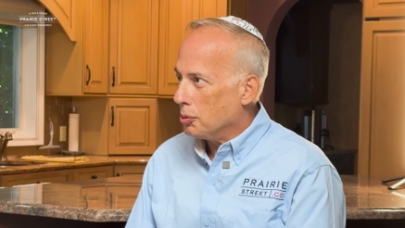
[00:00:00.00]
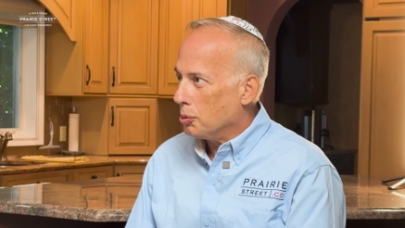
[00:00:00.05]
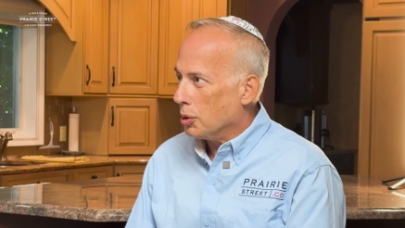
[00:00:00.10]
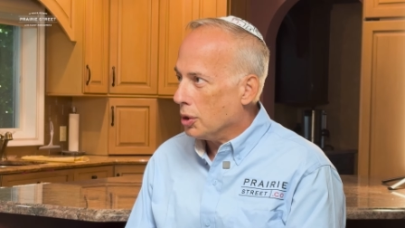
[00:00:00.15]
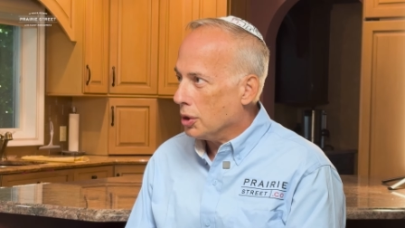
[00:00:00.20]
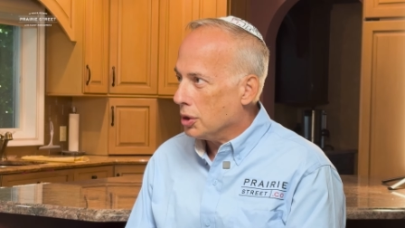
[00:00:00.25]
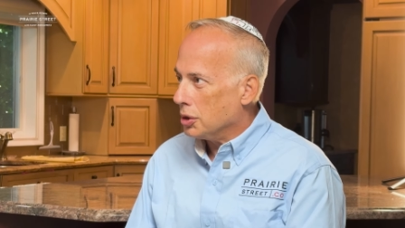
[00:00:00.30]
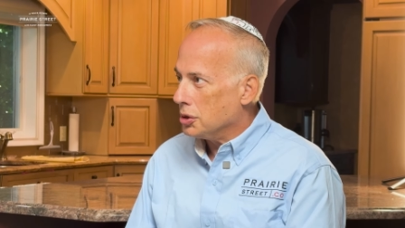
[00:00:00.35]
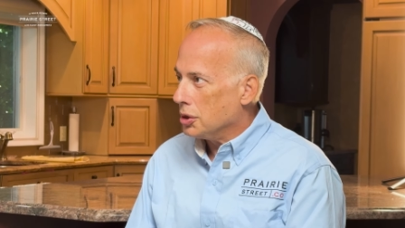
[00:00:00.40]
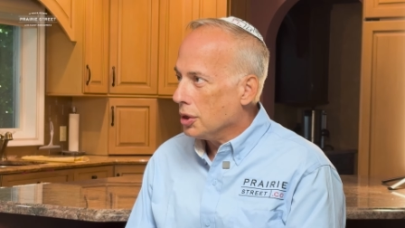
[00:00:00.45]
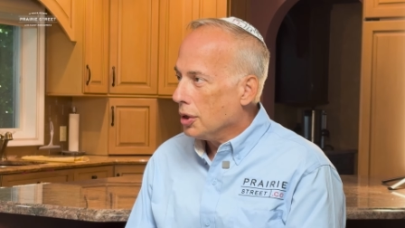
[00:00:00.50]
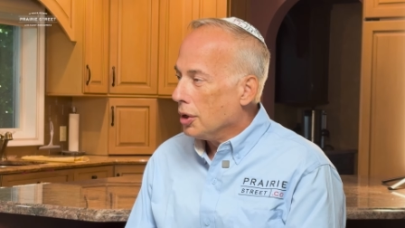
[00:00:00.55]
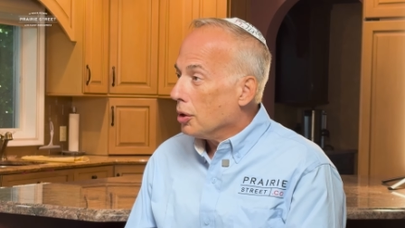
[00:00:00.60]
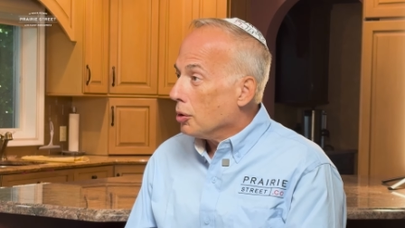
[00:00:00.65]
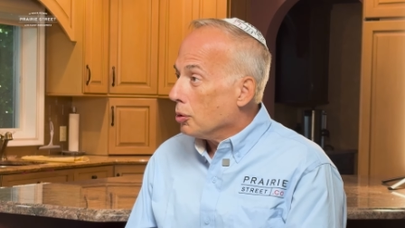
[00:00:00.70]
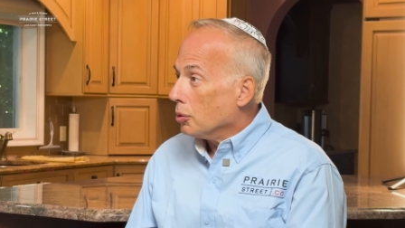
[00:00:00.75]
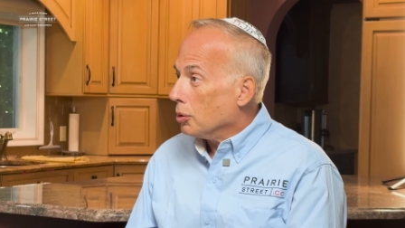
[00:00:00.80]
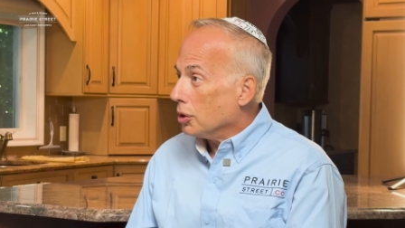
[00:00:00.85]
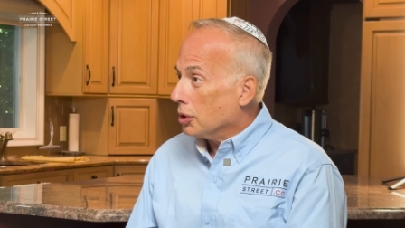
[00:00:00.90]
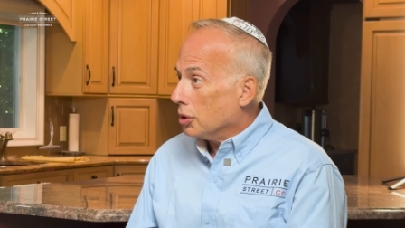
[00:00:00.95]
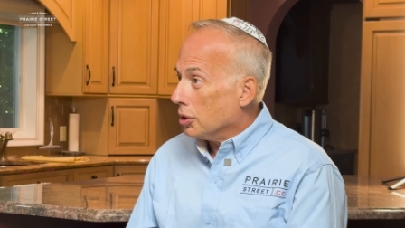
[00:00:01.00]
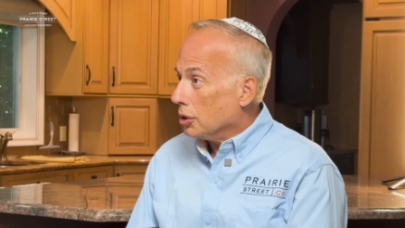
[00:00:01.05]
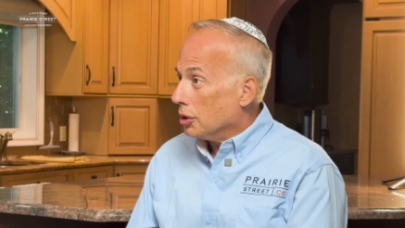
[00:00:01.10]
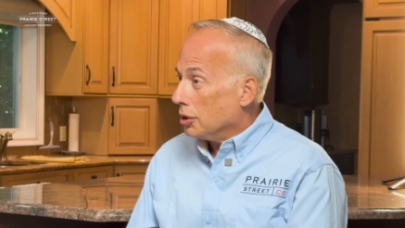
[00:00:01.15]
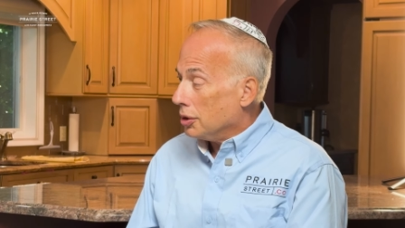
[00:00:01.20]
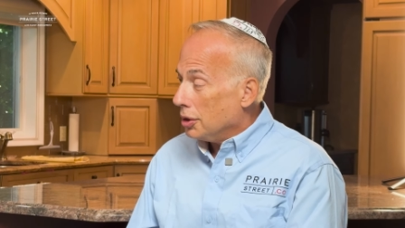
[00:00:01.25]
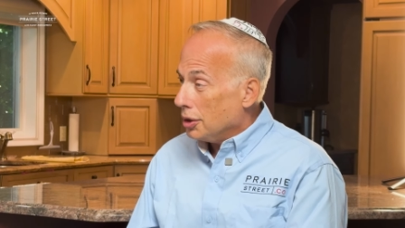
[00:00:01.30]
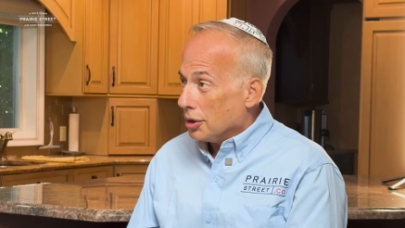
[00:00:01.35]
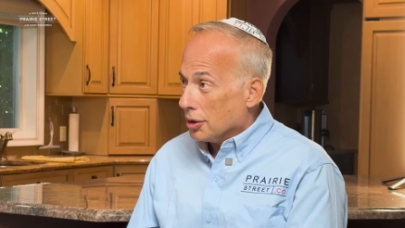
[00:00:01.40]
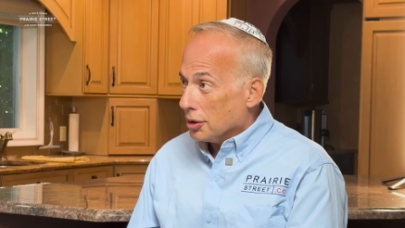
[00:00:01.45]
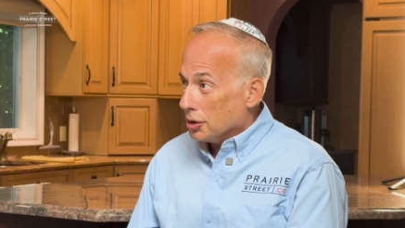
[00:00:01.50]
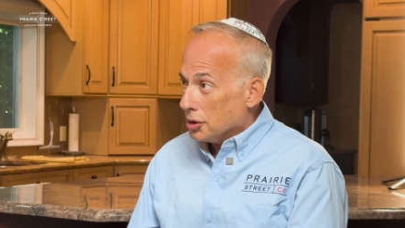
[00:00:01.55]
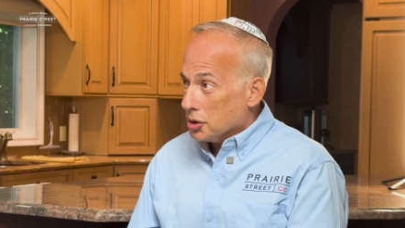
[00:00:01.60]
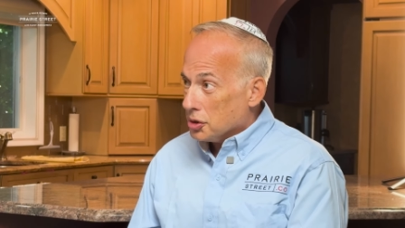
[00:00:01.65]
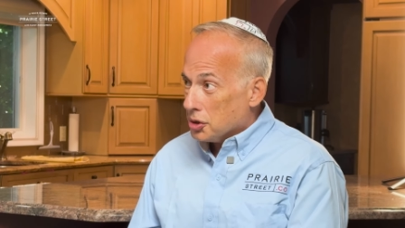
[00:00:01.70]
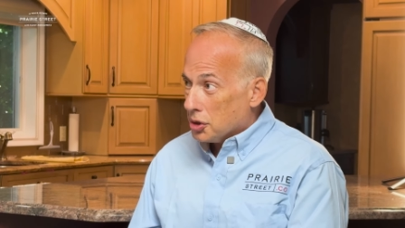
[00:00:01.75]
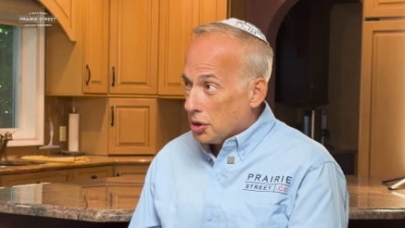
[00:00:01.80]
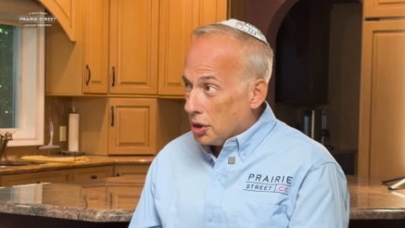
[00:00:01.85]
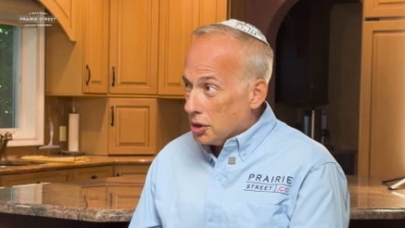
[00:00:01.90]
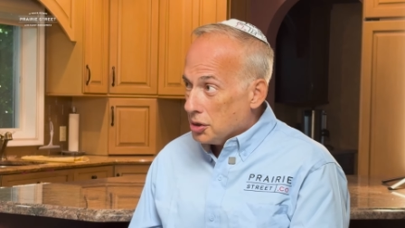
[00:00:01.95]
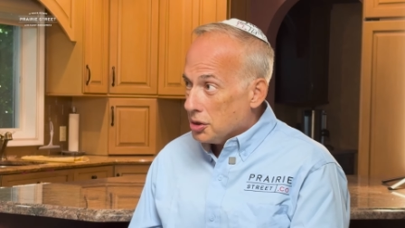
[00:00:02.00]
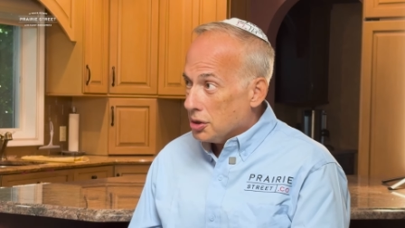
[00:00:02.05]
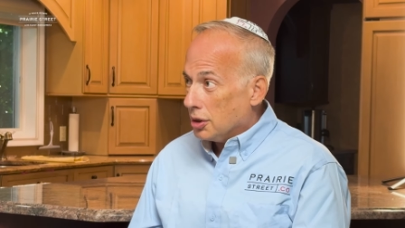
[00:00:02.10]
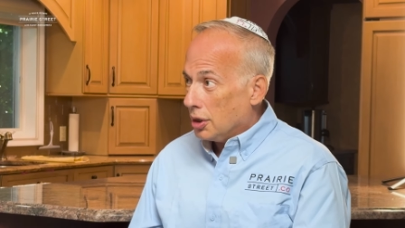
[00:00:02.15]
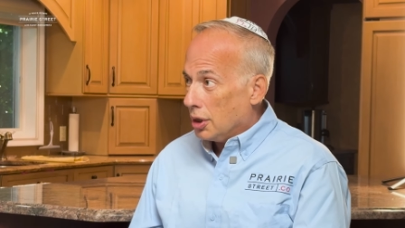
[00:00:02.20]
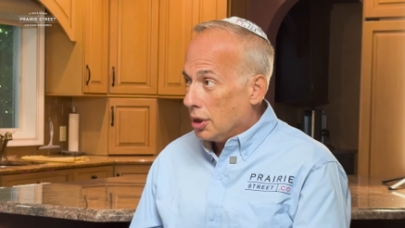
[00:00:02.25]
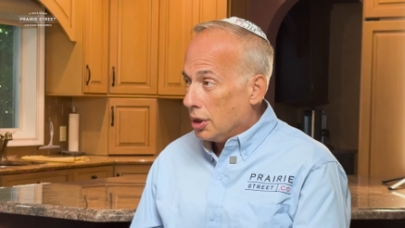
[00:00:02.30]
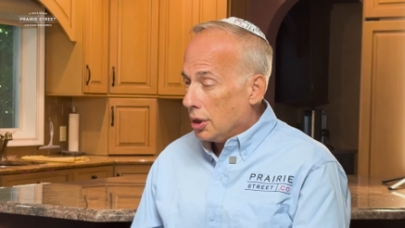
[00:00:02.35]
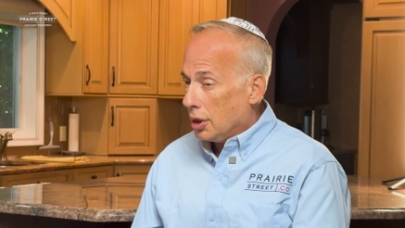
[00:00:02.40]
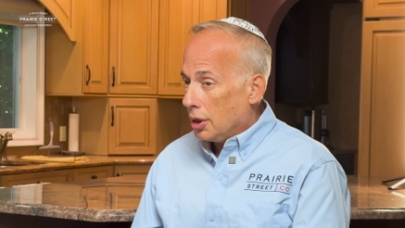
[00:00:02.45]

but we could, you know, discuss that.